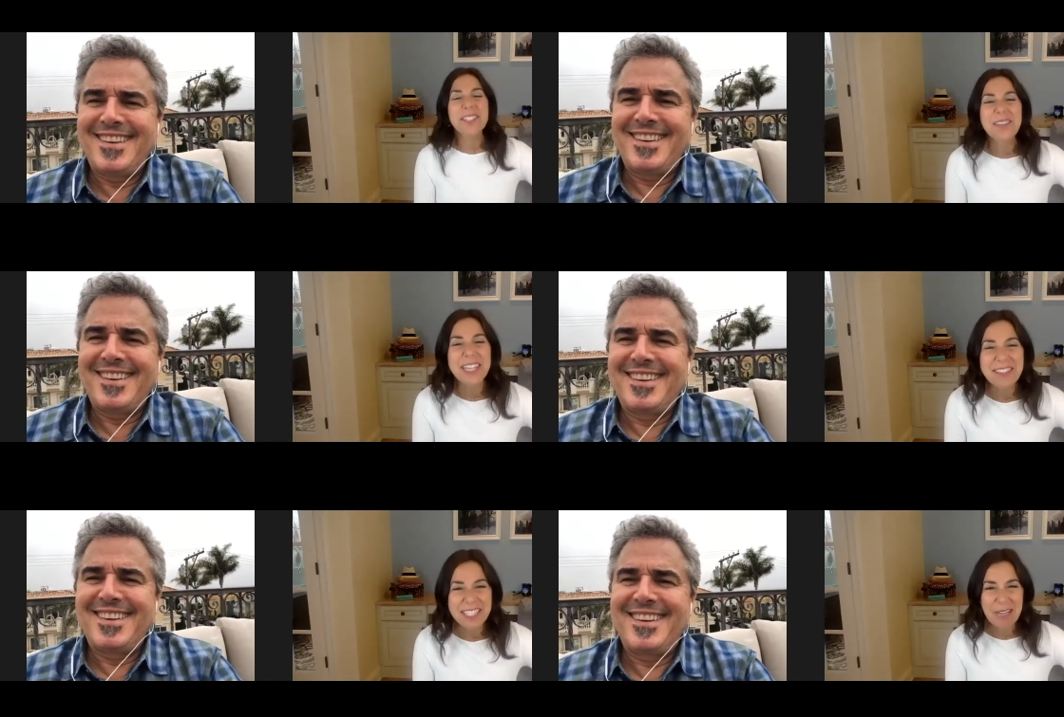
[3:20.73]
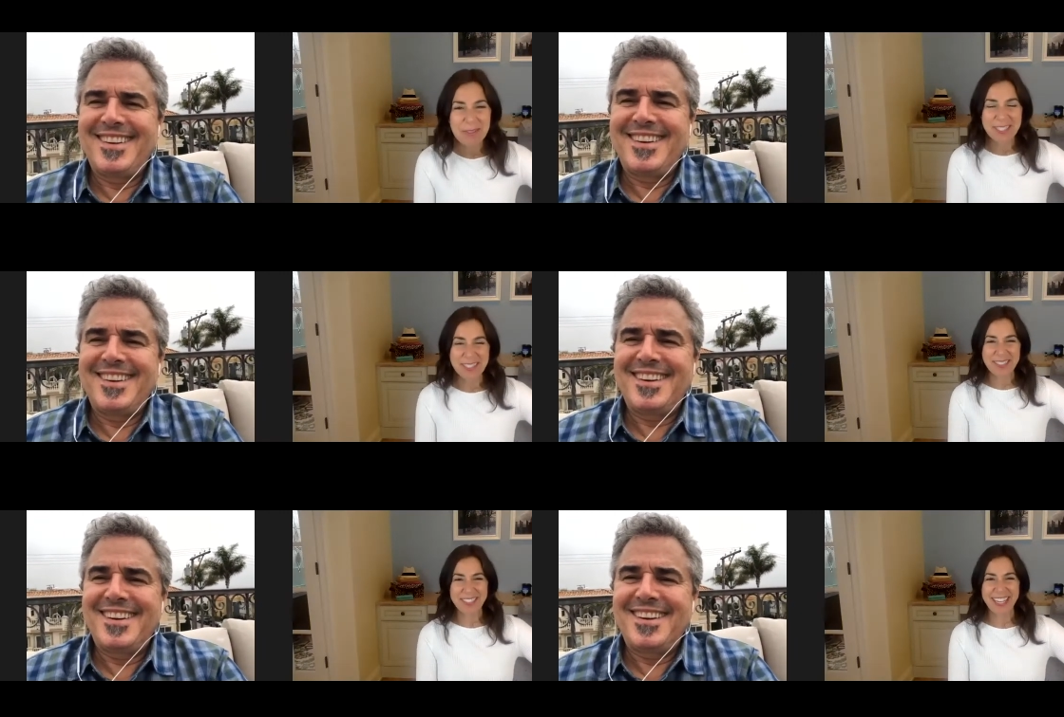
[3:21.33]
Speaker 1: your favorite
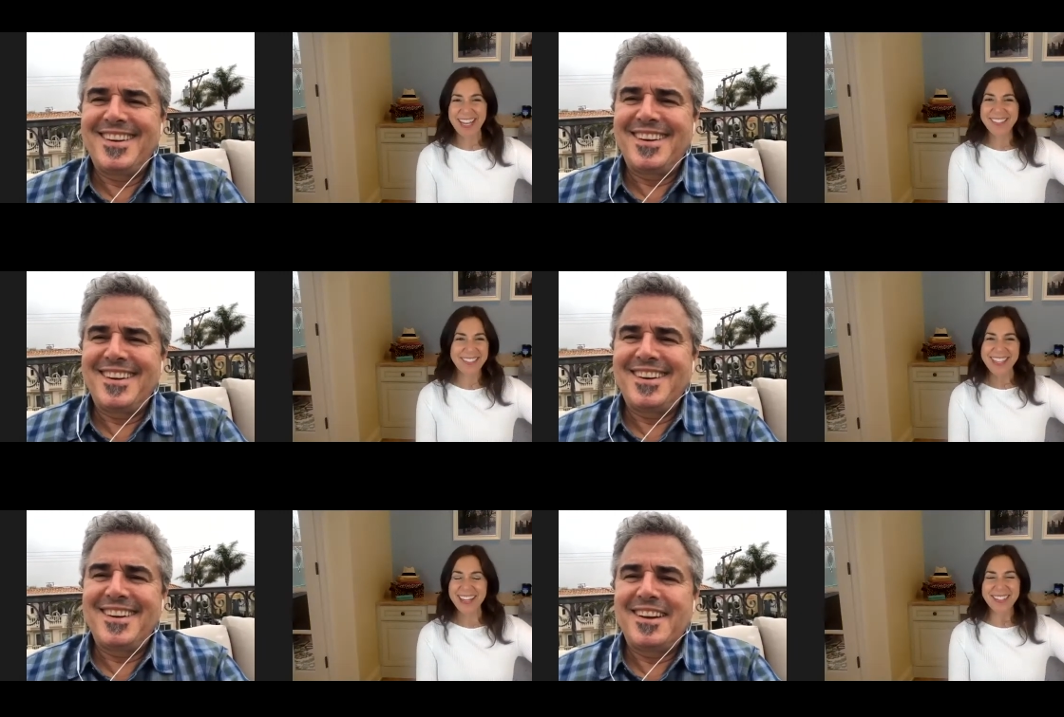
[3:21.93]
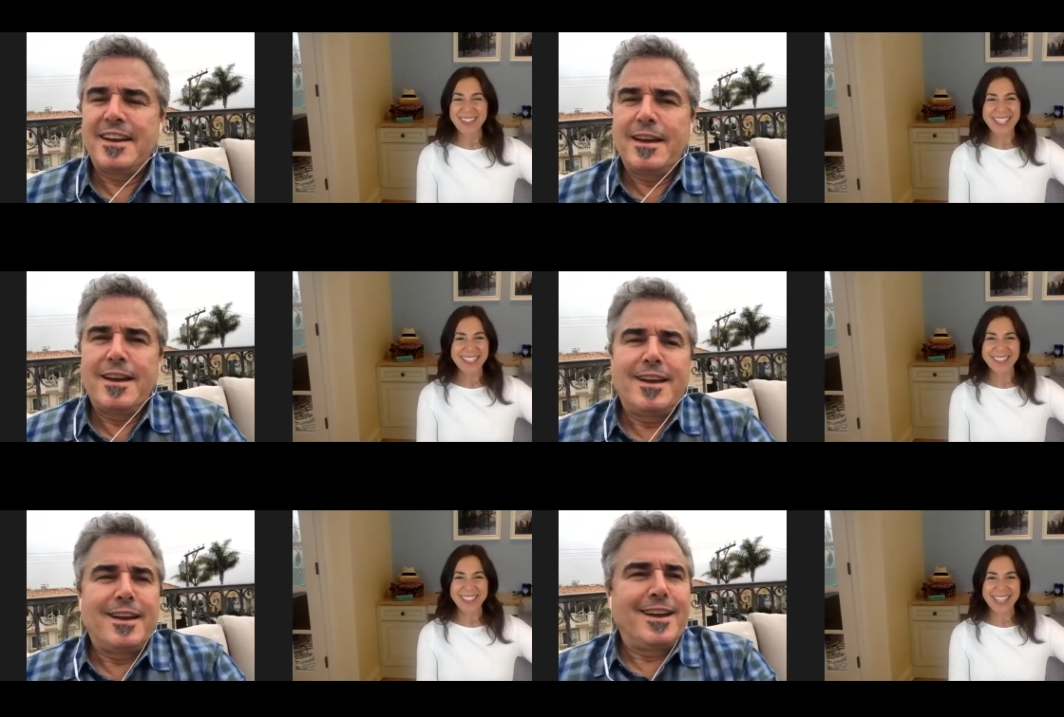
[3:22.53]
episode? I don't think I know the
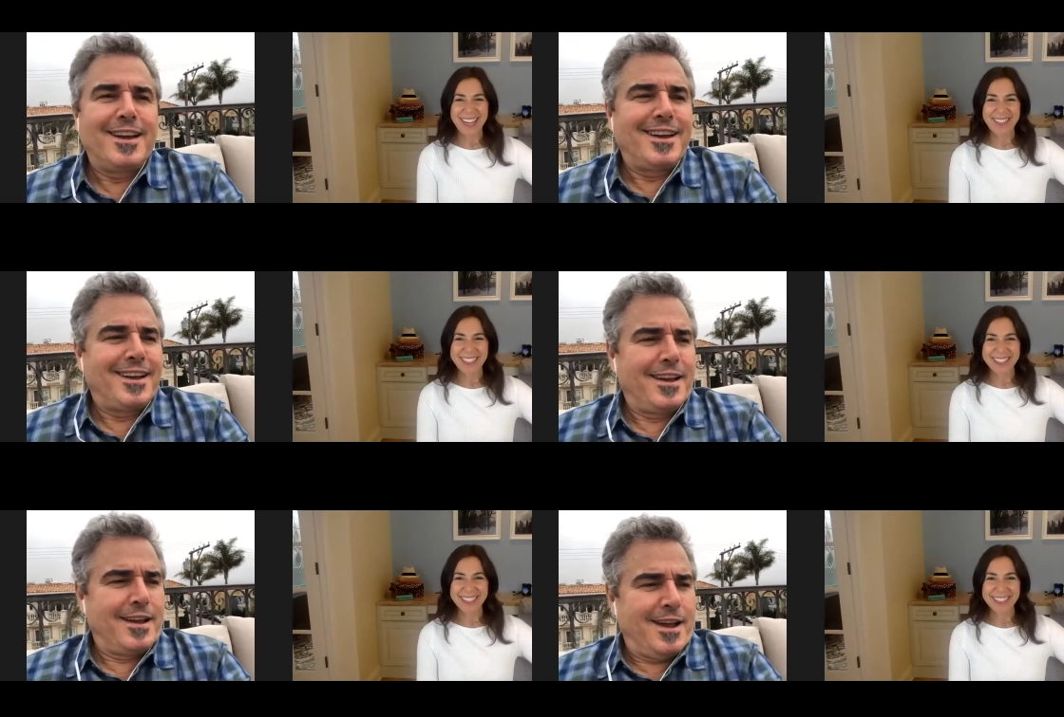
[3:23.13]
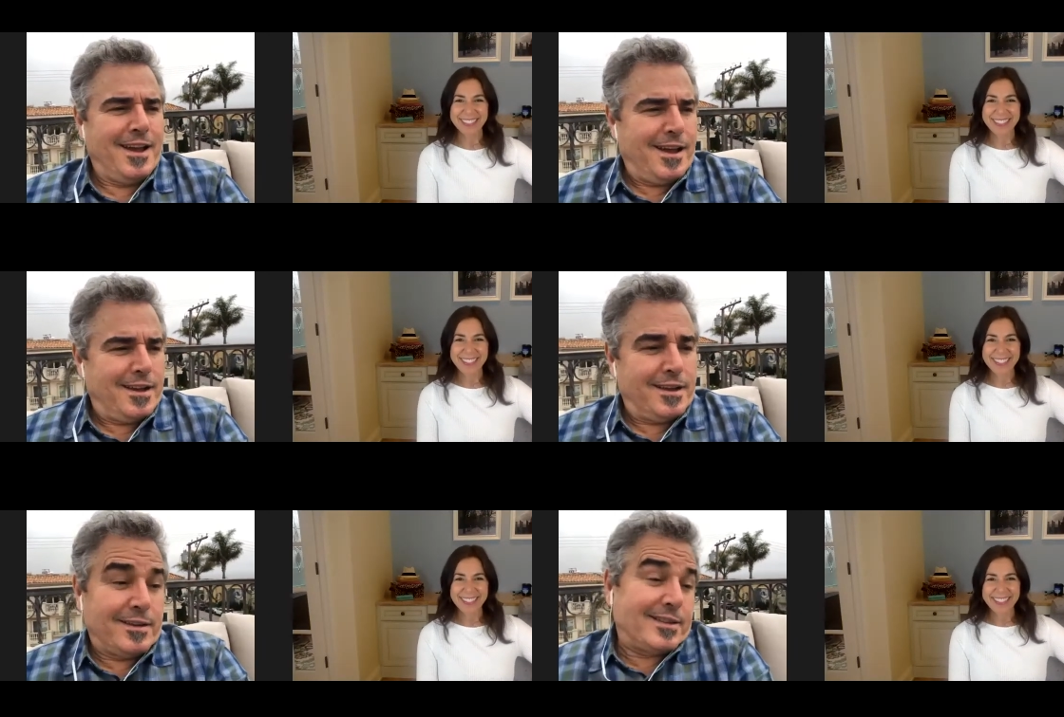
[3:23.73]
answer to that one.
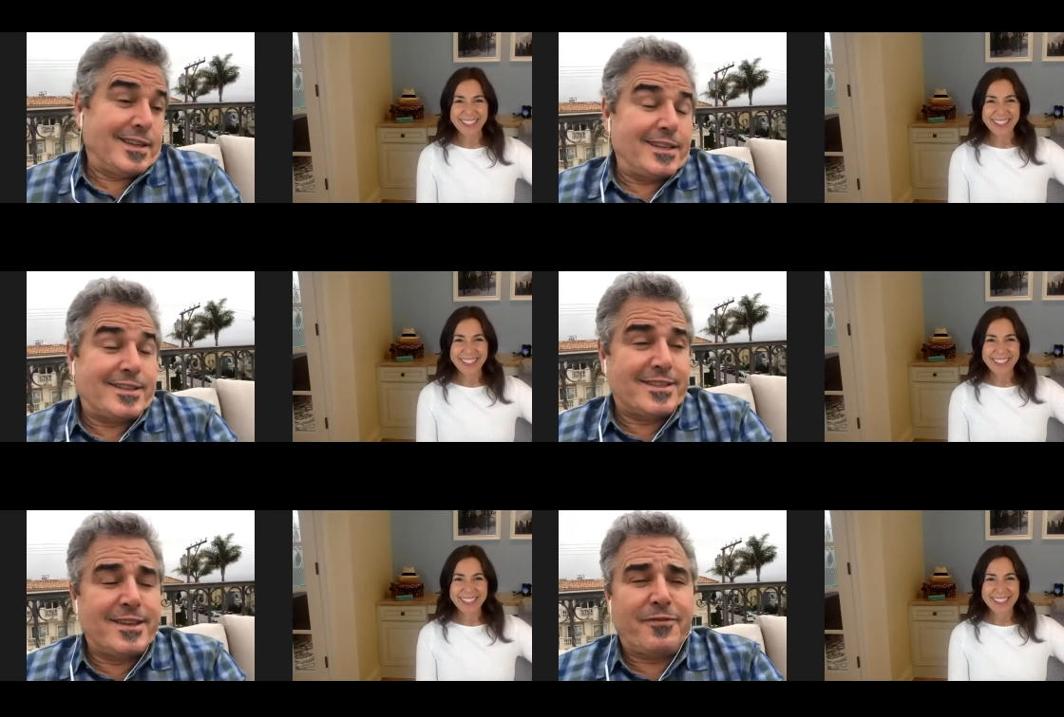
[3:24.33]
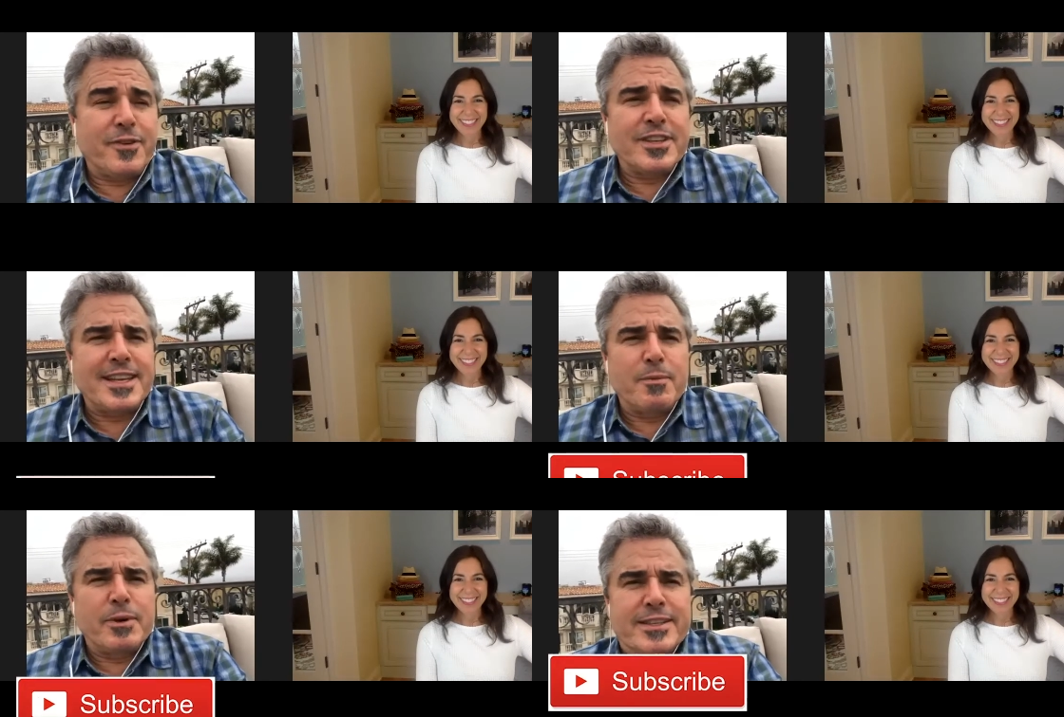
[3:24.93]
Speaker 2: It's the, for the
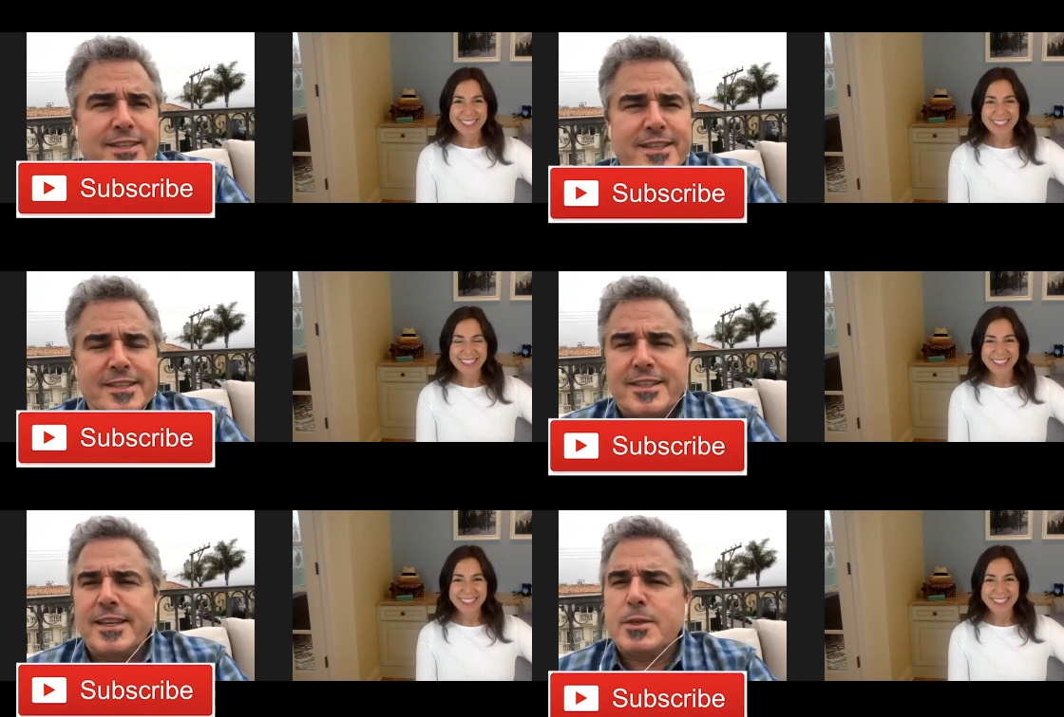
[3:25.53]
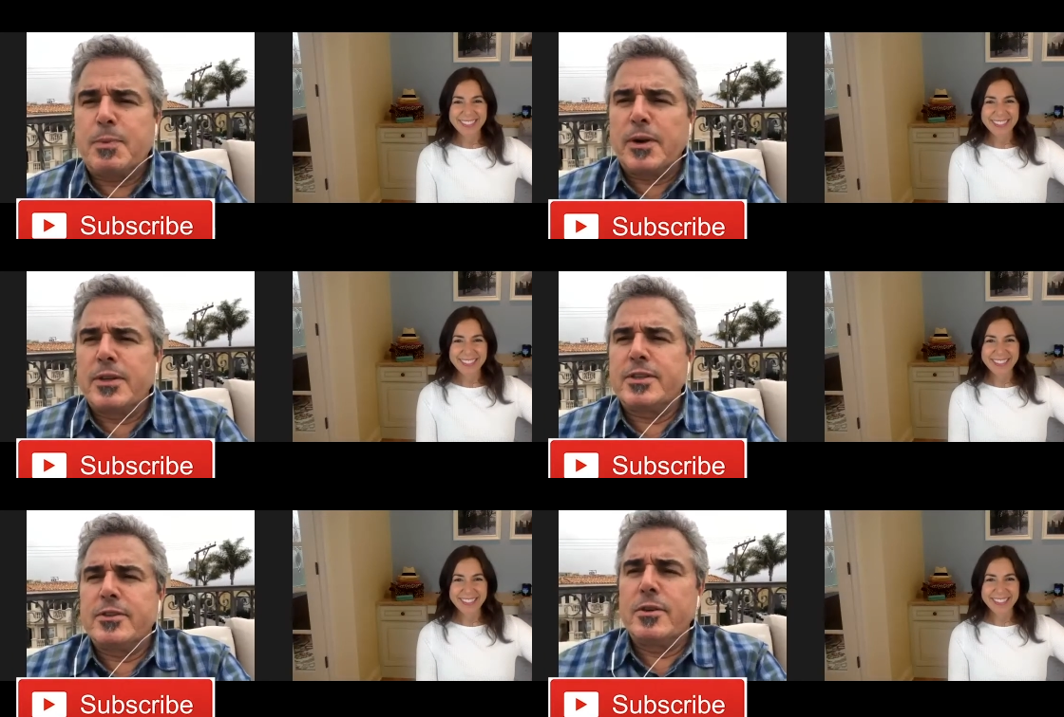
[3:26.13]
same reasons. It's the
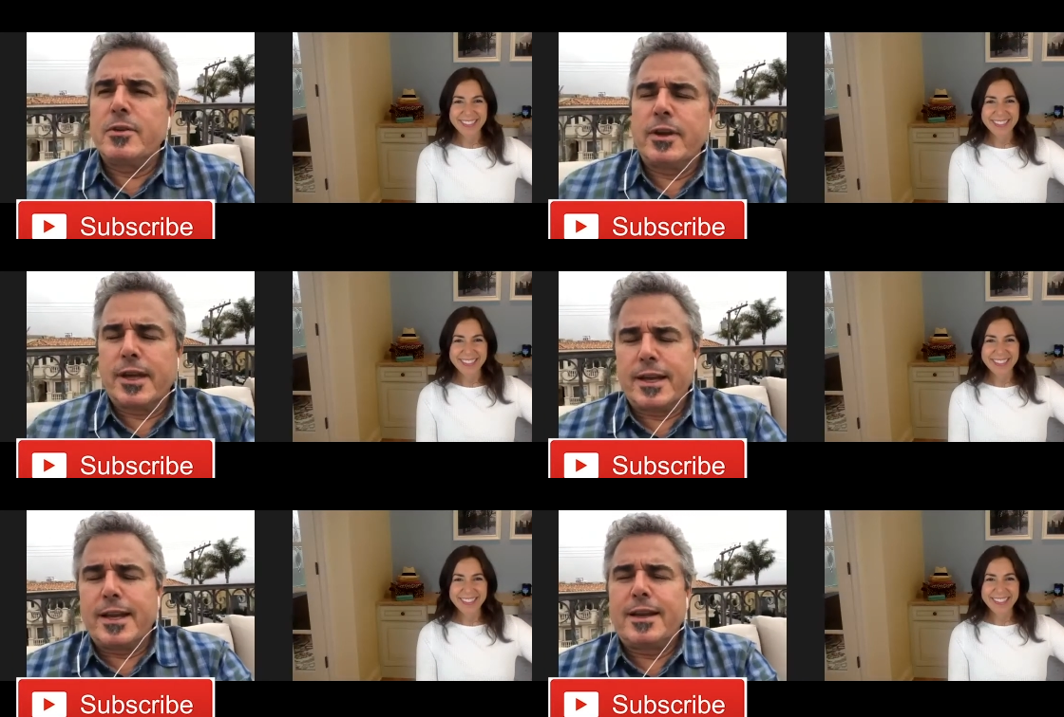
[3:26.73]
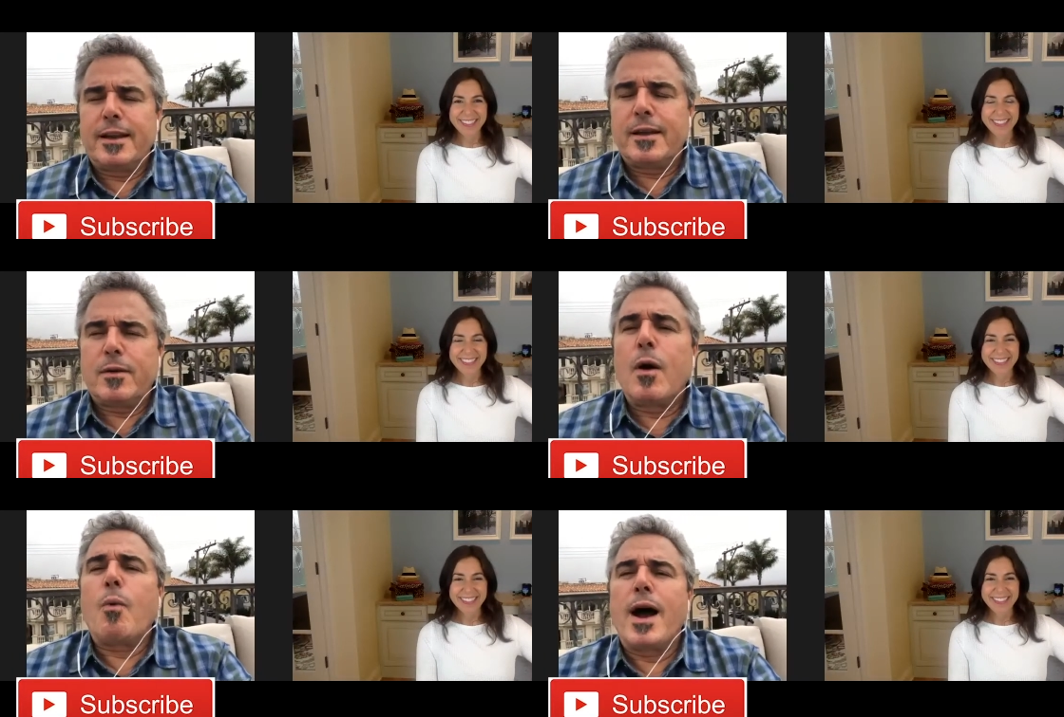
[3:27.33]
experience in doing it in
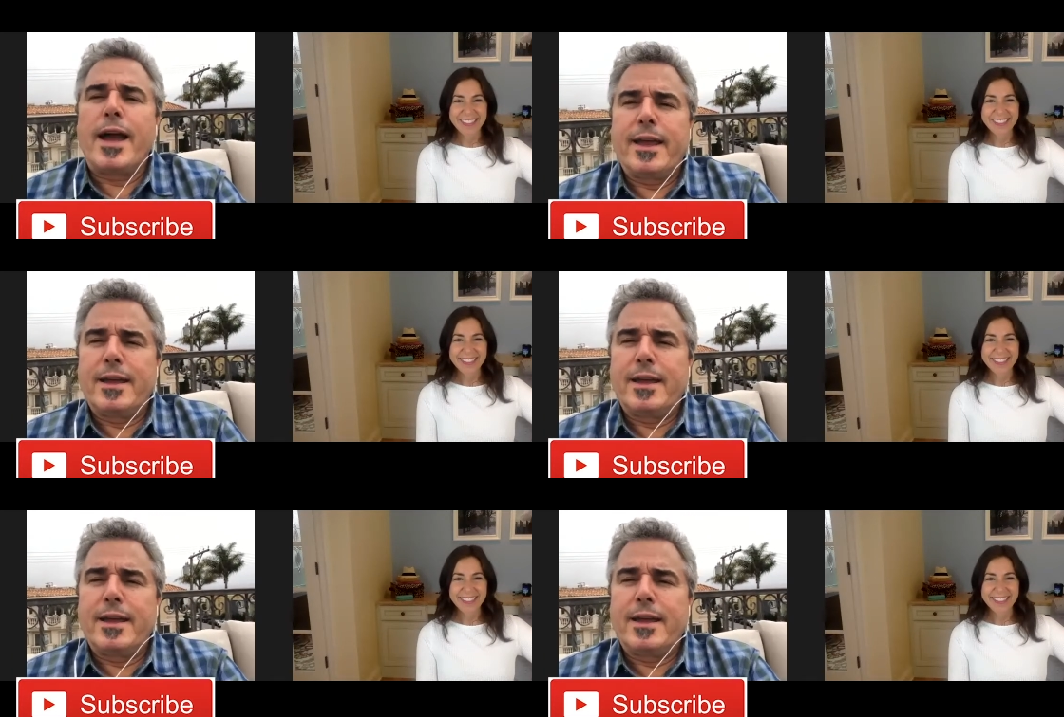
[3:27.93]
Hawaii,